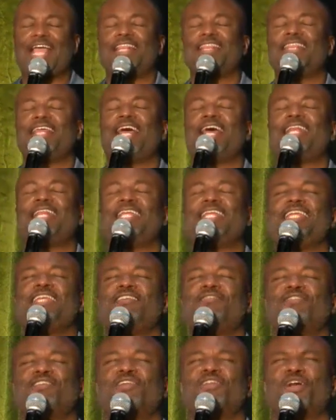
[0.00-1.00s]
and that
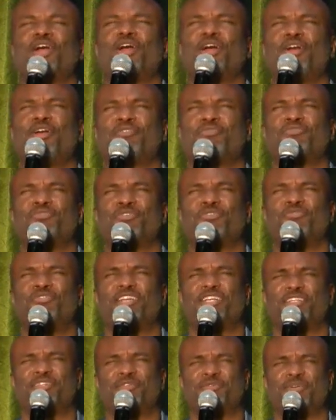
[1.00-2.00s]
even hurtful
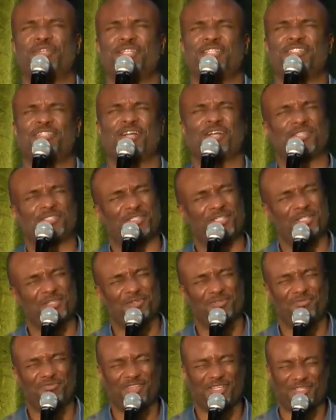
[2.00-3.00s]
victories are
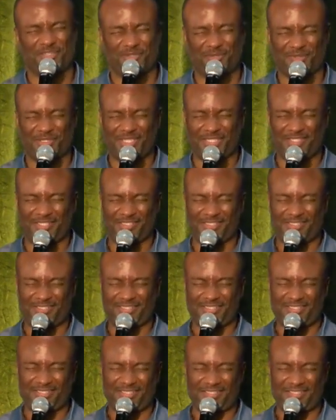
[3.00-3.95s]
still victories.